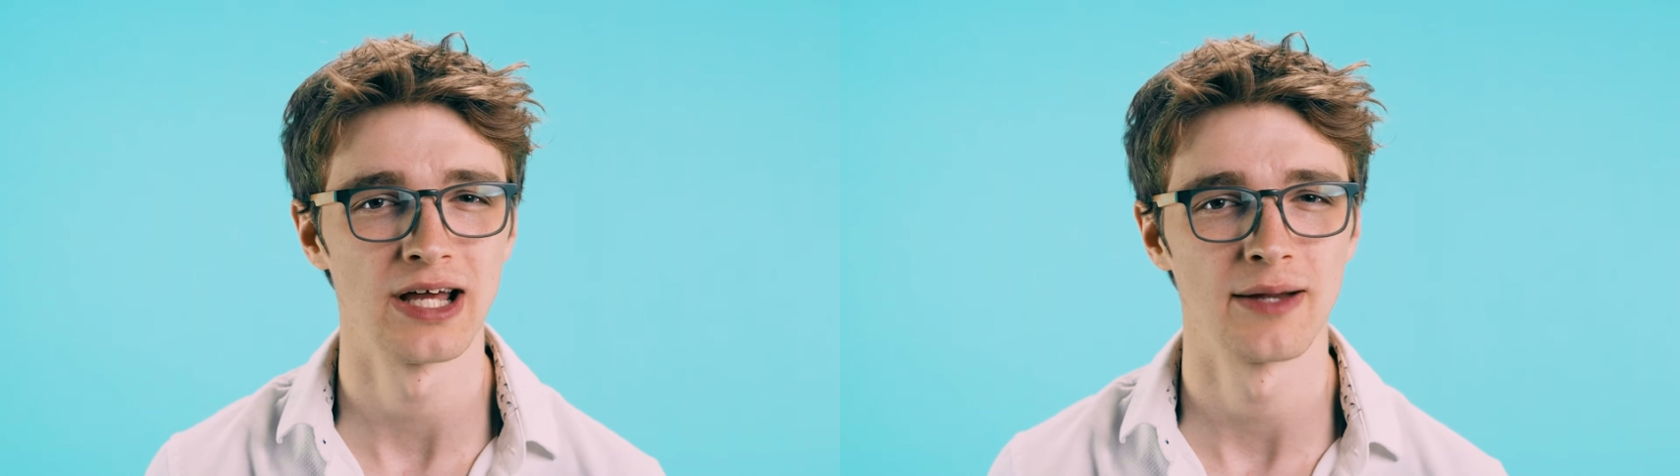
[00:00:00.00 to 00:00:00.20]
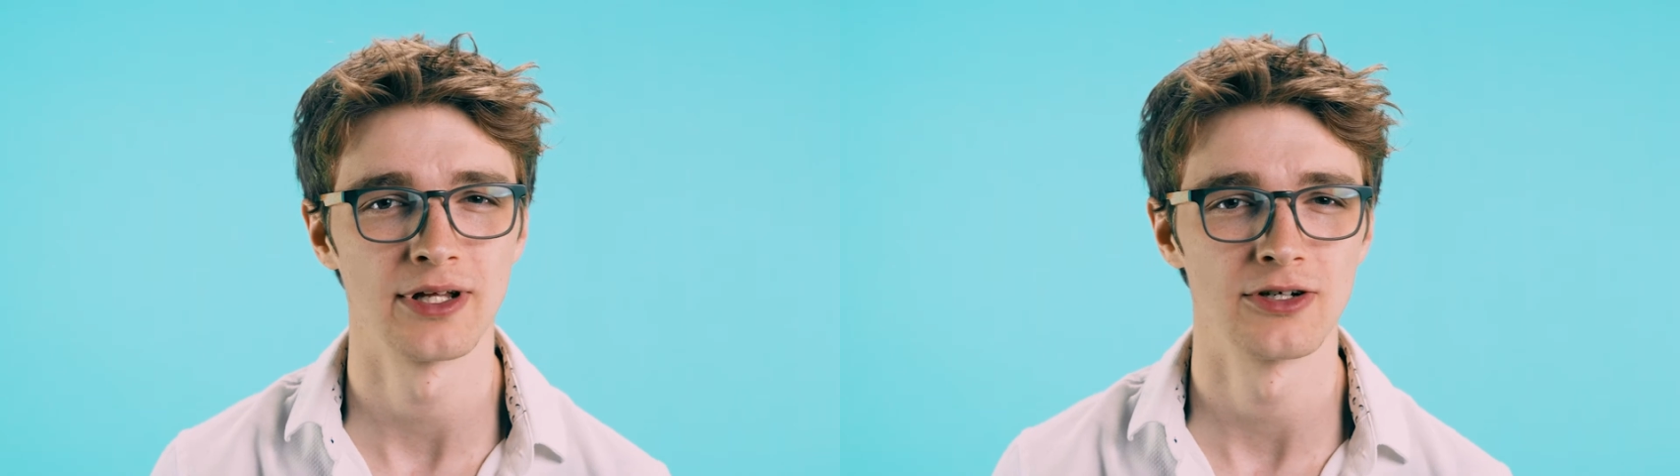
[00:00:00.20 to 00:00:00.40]

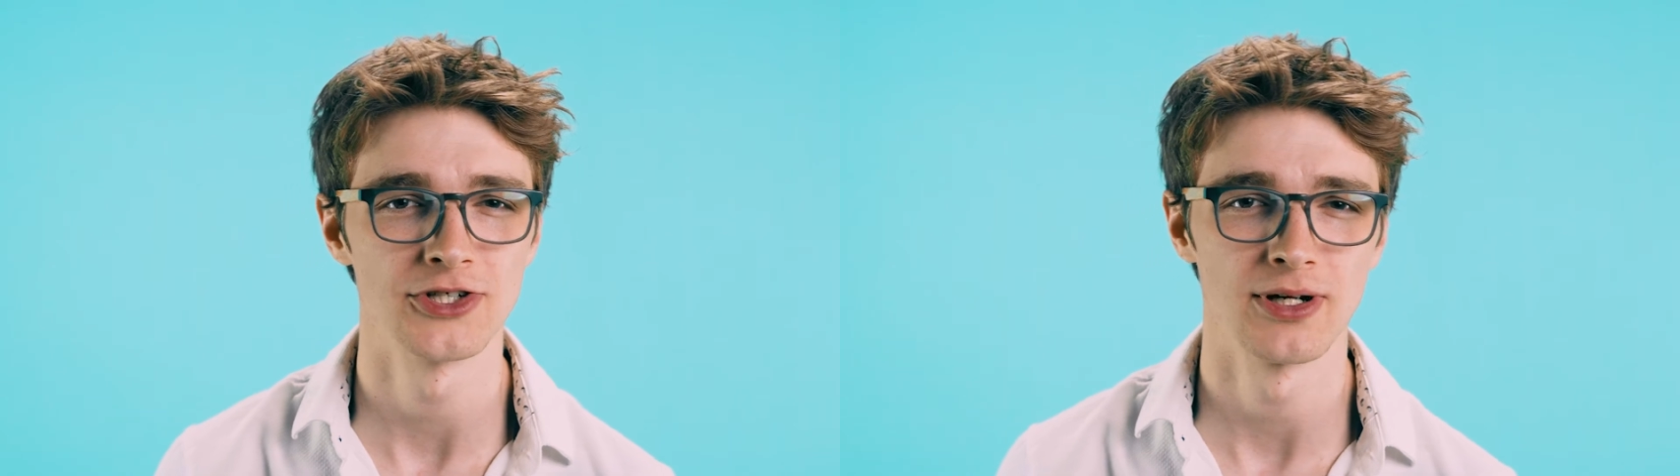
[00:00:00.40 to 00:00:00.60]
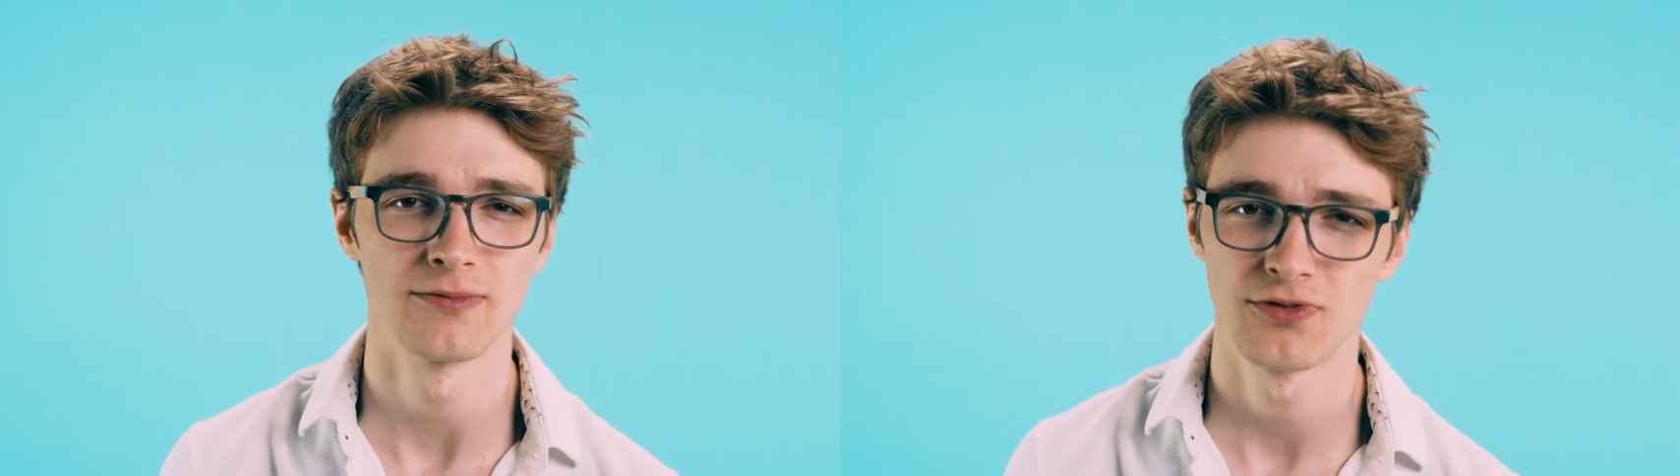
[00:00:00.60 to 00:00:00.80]
and
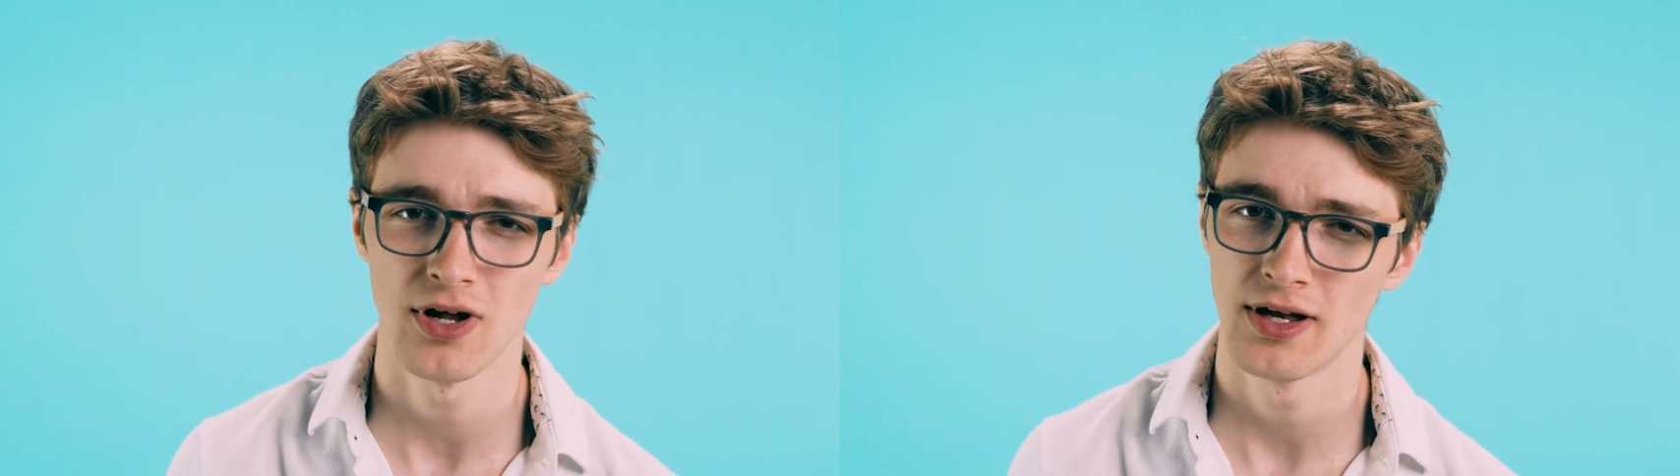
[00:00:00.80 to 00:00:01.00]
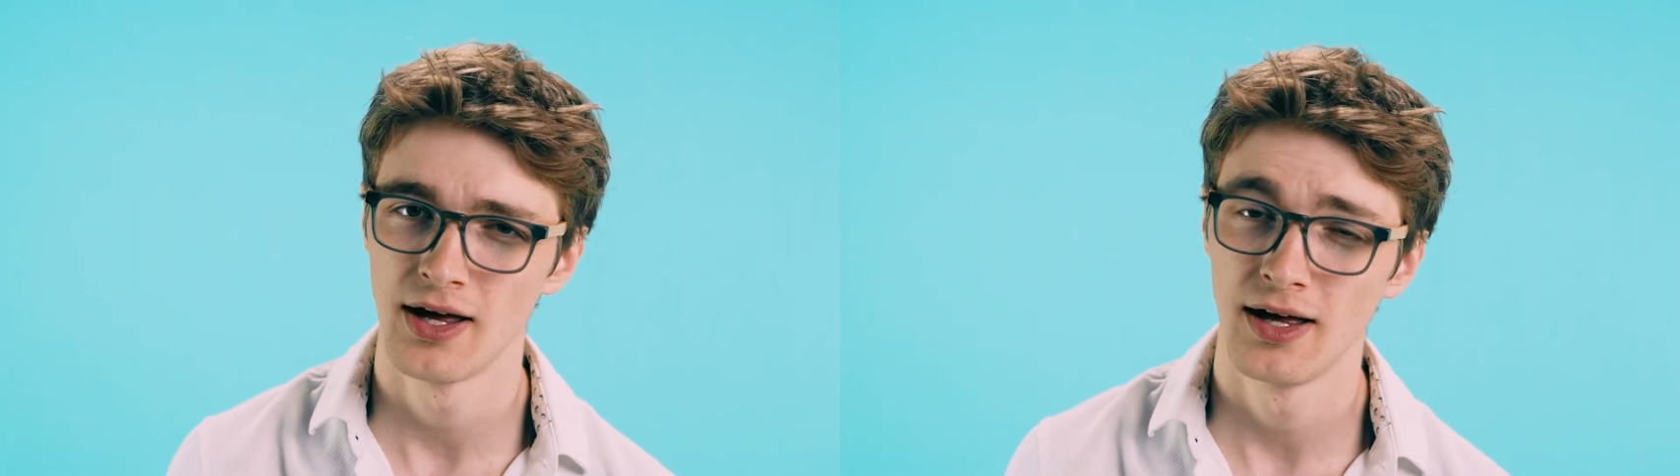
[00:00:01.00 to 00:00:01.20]
energy up
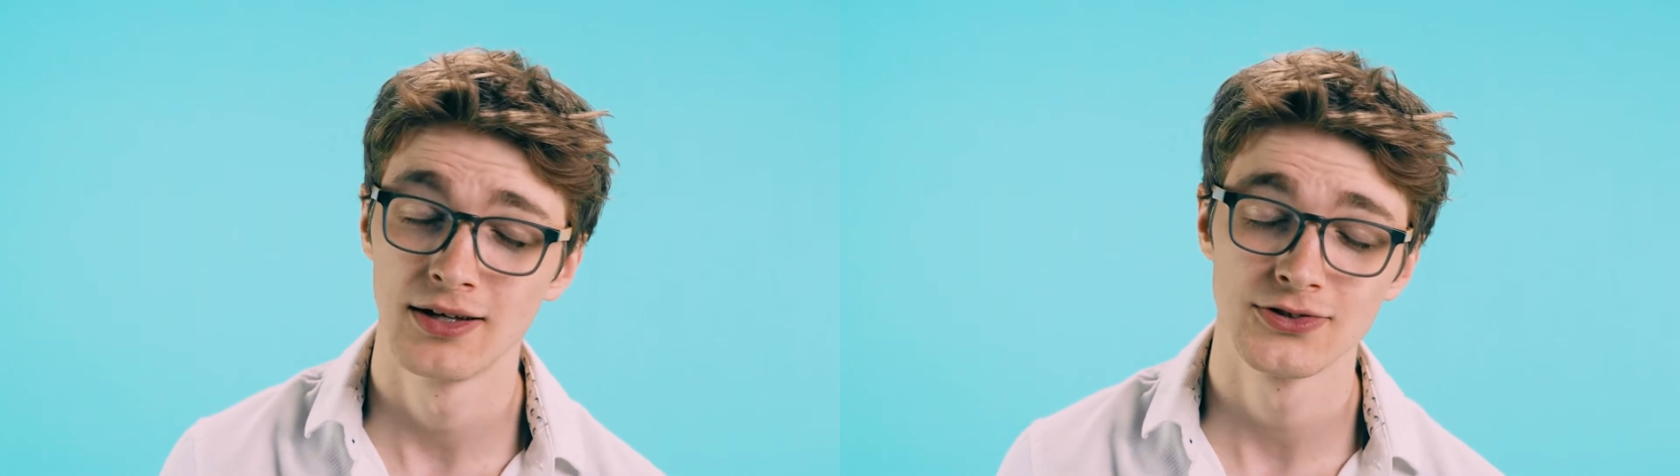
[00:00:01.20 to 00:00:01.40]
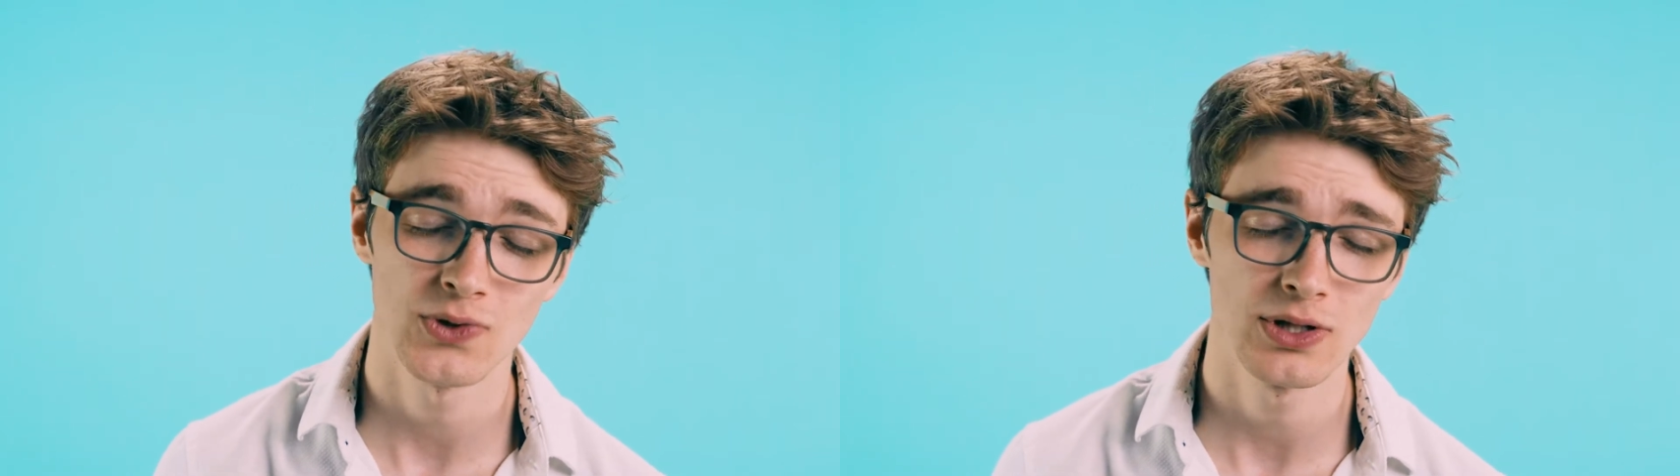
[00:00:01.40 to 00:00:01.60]
front,
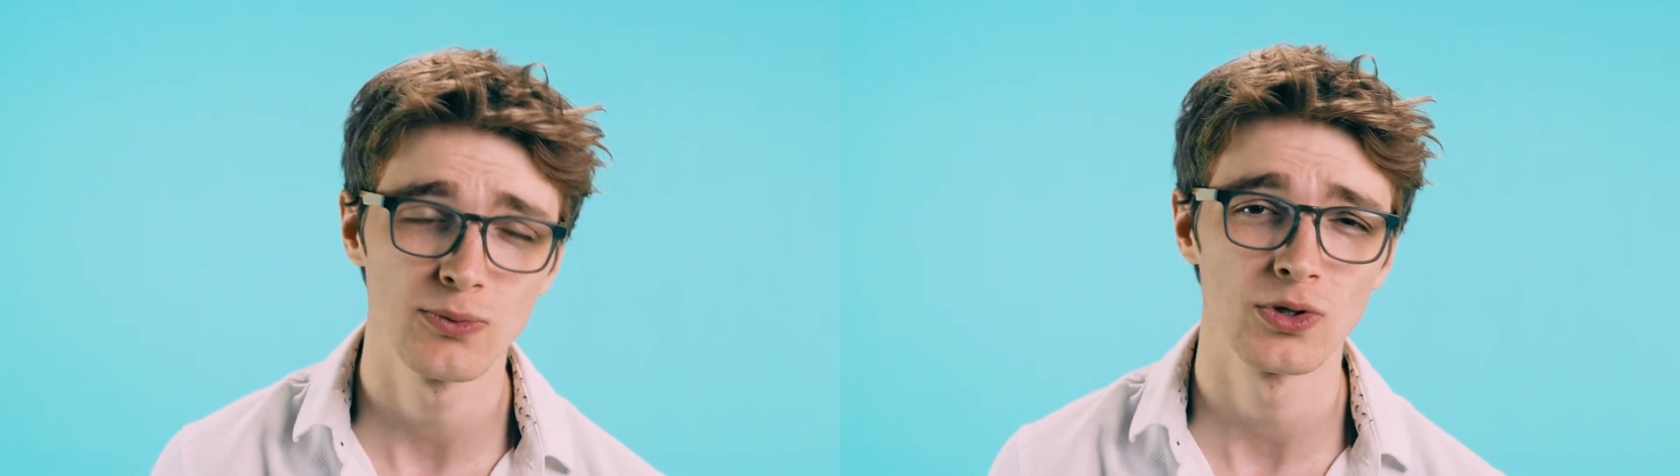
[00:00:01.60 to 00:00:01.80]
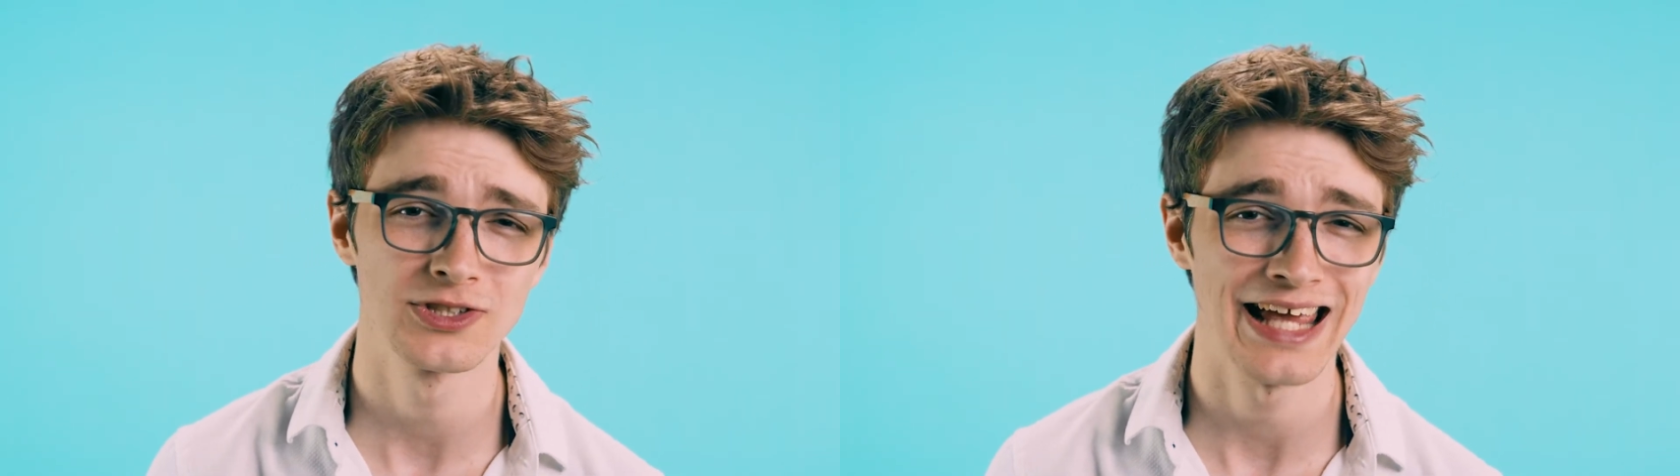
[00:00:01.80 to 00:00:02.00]

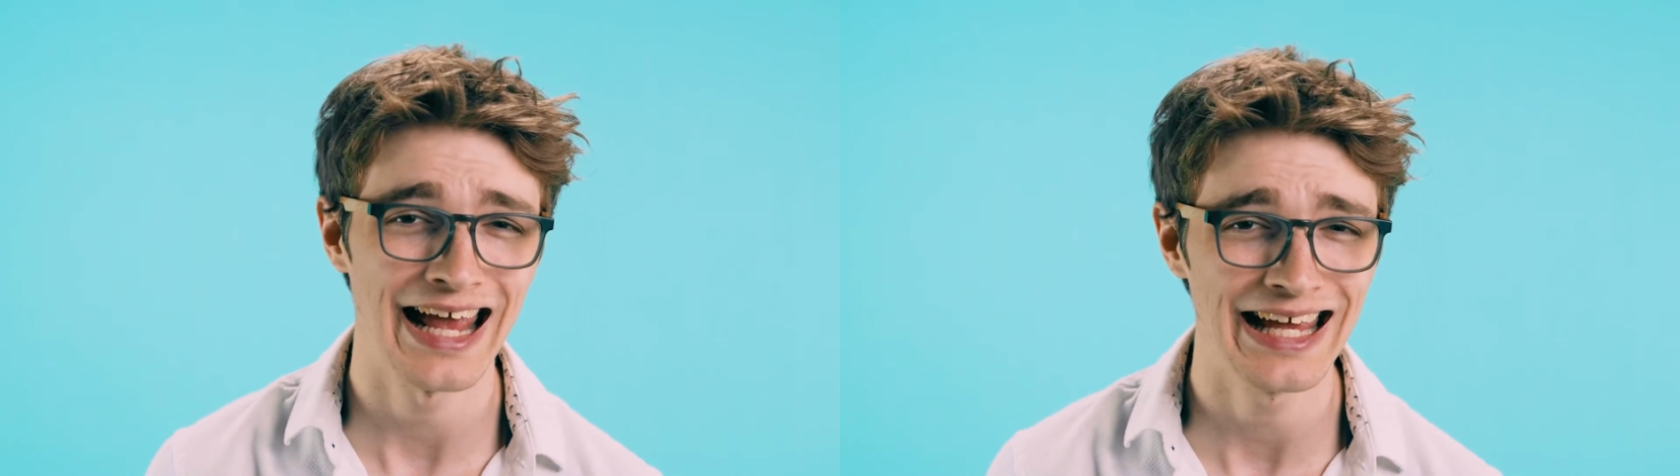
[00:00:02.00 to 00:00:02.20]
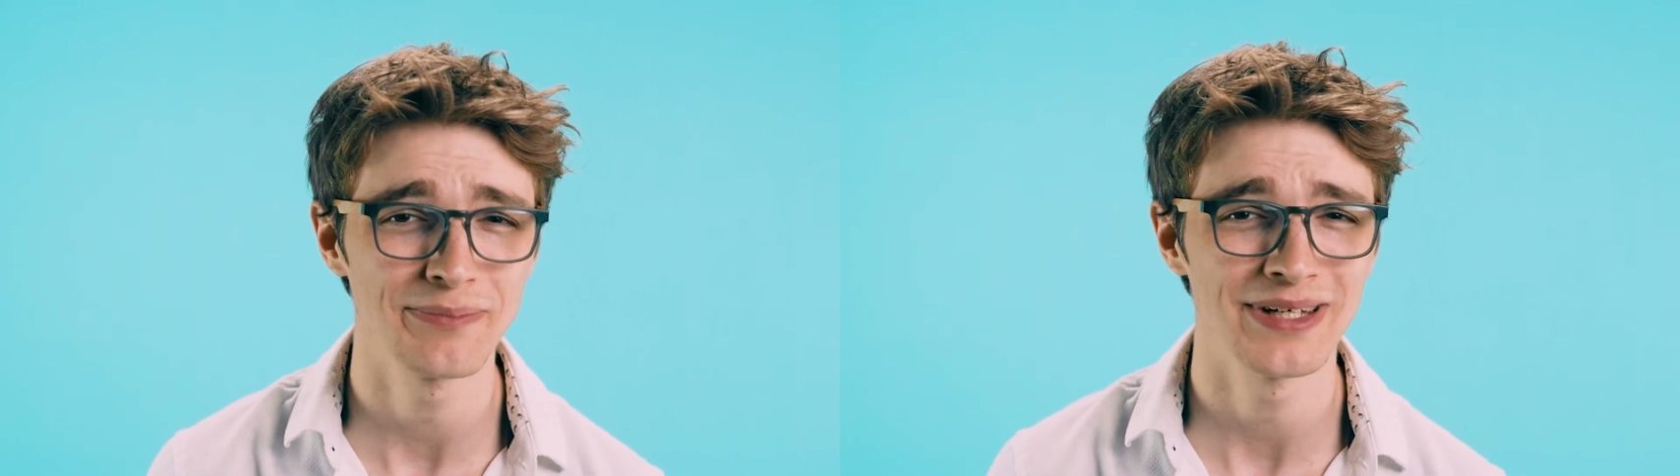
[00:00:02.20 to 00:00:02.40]
storyboards can